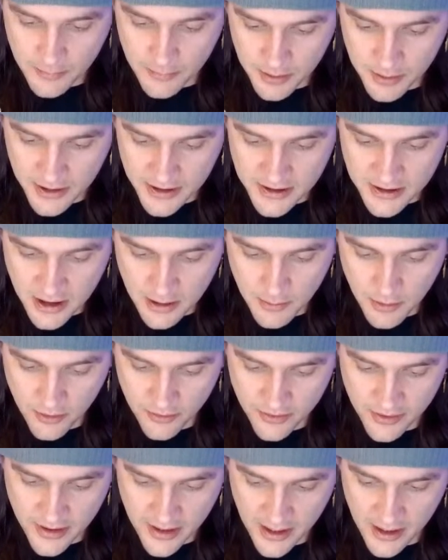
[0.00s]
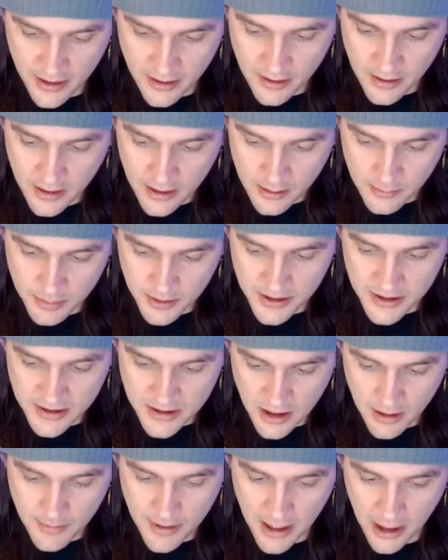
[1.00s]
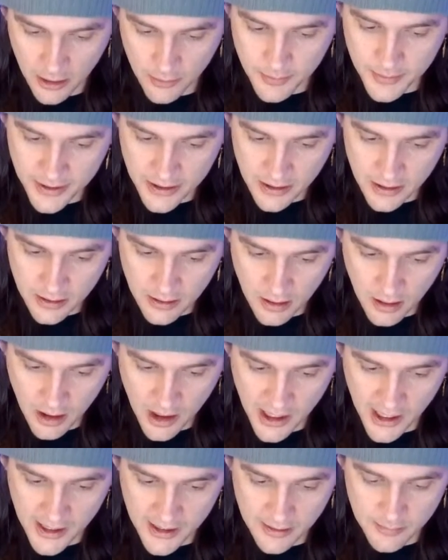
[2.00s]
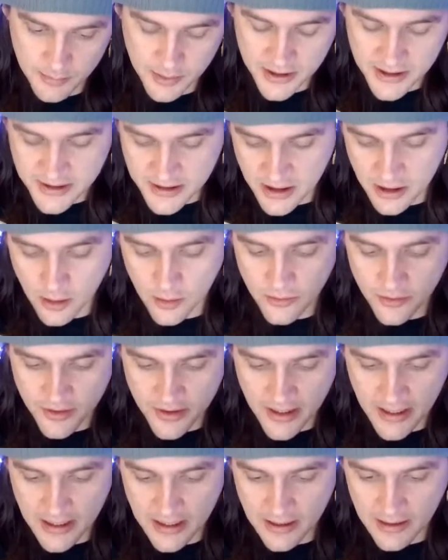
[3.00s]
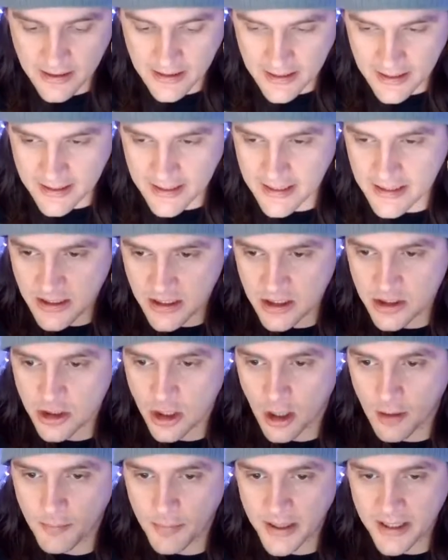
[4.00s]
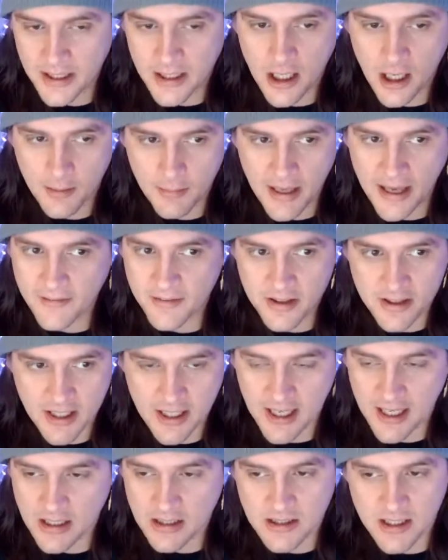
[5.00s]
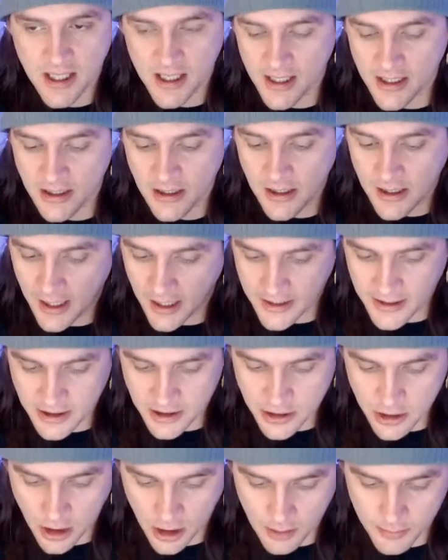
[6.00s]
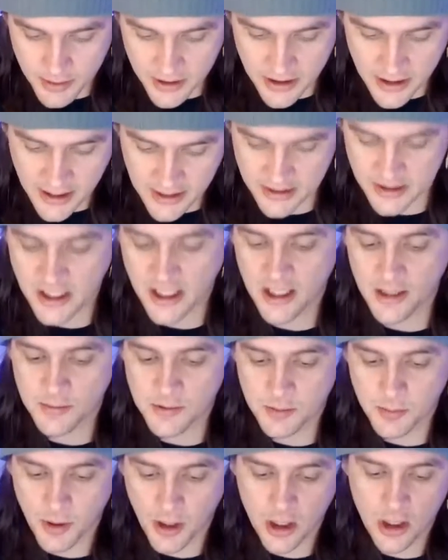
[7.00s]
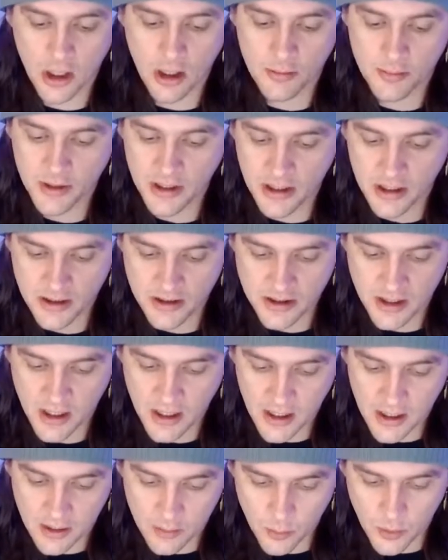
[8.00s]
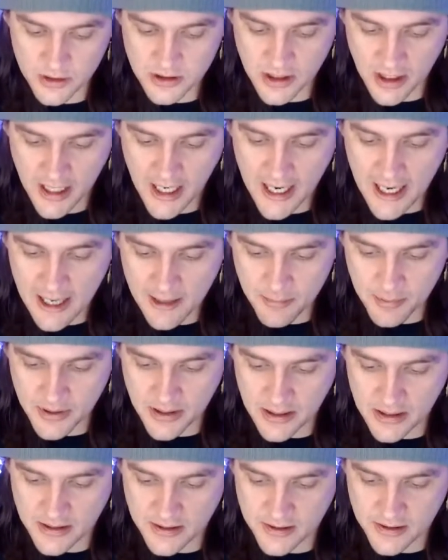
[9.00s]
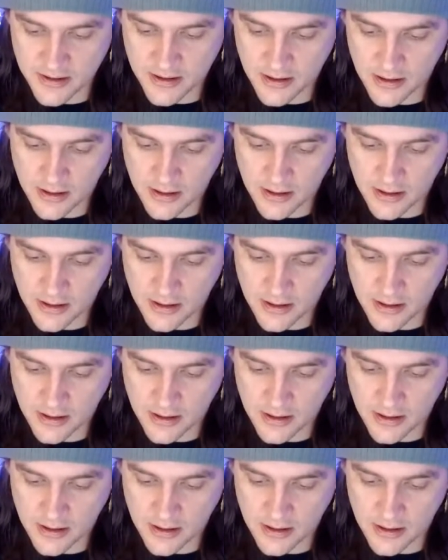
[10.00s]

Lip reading: please come over there. Please come help me. All right? Please get over there, and I need y'all bigging up everything I say. I need y'all being like, Jacob, spot on, because what's going to happen is